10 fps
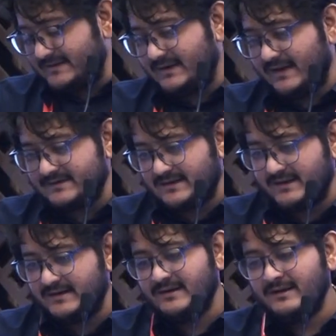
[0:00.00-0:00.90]
the last
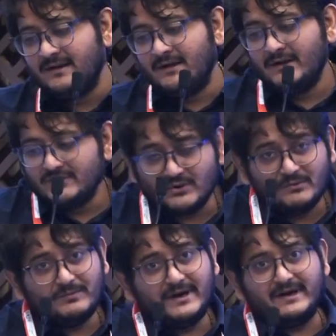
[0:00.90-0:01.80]
slide.
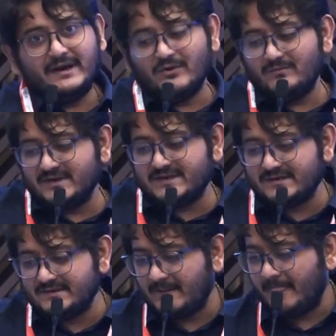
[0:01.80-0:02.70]
So my take-home
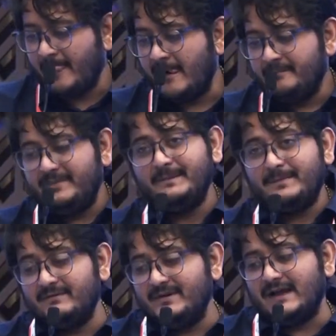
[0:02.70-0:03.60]
message,
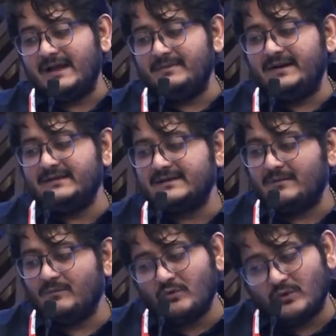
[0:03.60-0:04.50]
people with diabetes
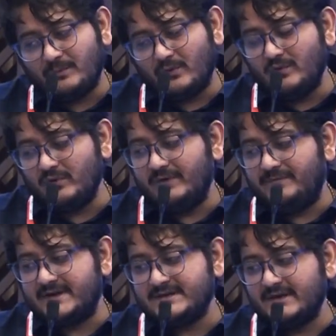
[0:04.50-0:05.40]
are more prone to
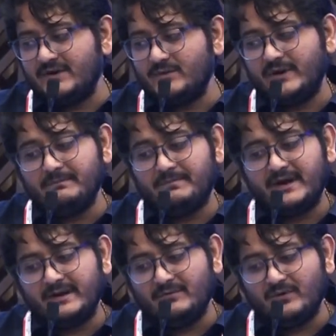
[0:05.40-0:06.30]
infection due to
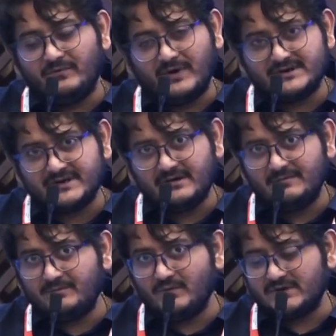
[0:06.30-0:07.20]
impaired immune
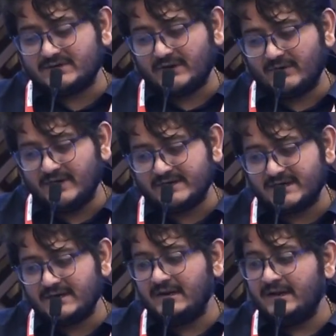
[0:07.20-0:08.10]
function, poor
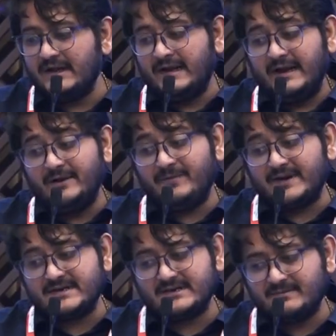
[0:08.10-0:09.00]
circulation.
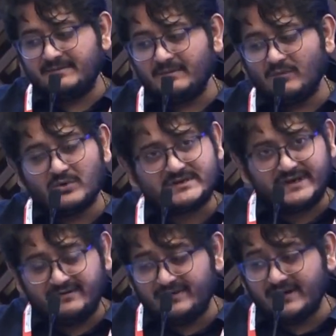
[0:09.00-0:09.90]
Infections may be more
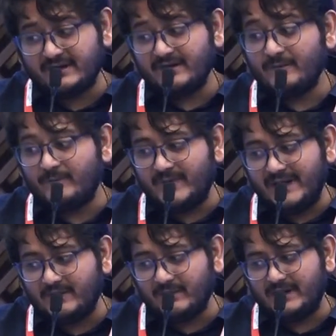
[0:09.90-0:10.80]
severe,
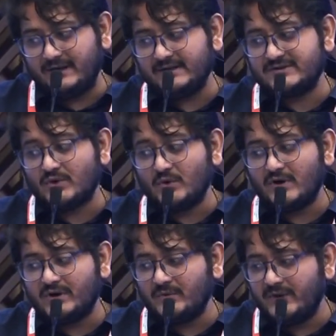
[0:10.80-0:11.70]
frequent, and
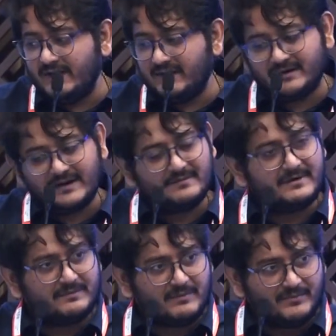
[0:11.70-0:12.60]
slower to heal in
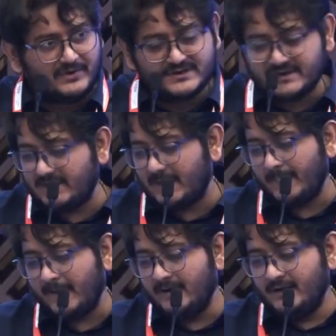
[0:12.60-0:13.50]
diabetic
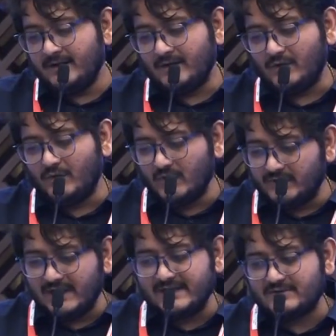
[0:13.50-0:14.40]
population.
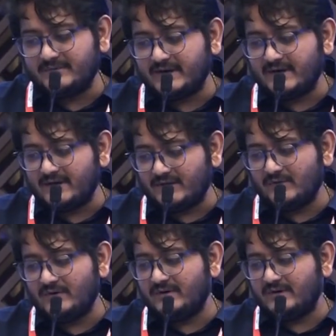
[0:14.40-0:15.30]
Good glycemic
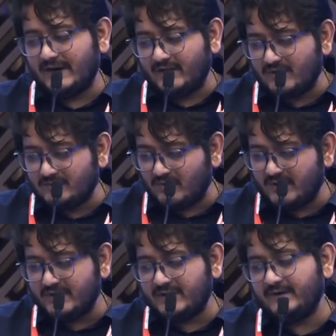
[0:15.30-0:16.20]
control, regular
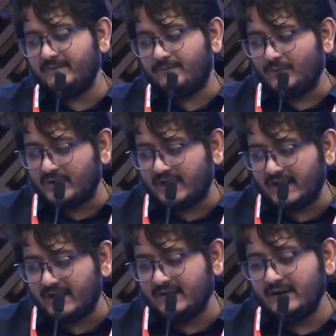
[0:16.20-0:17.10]
monitoring, foot
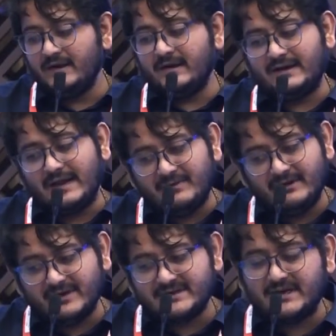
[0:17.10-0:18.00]
care,
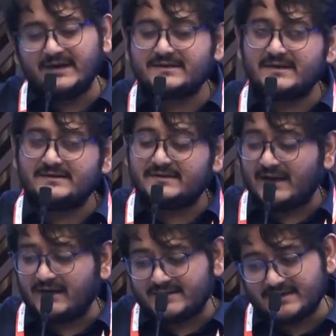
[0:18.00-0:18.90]
timely vaccinations
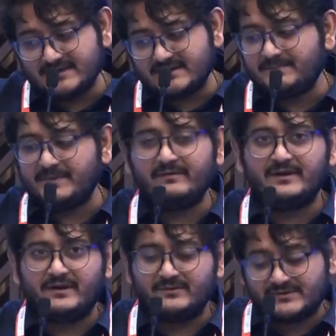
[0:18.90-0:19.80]
are essential
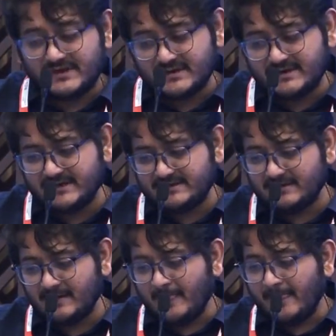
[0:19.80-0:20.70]
preventive
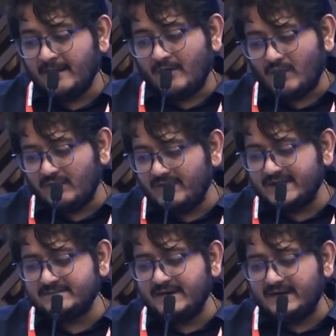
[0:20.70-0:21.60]
strategies.
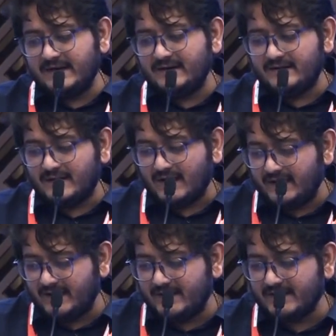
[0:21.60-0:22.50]
Always maintain a
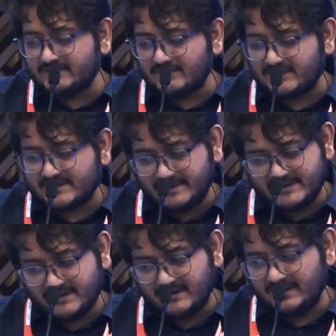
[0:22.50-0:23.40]
high index of
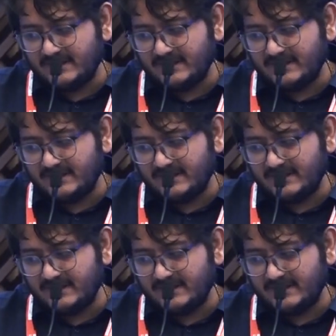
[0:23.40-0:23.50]
suspicion.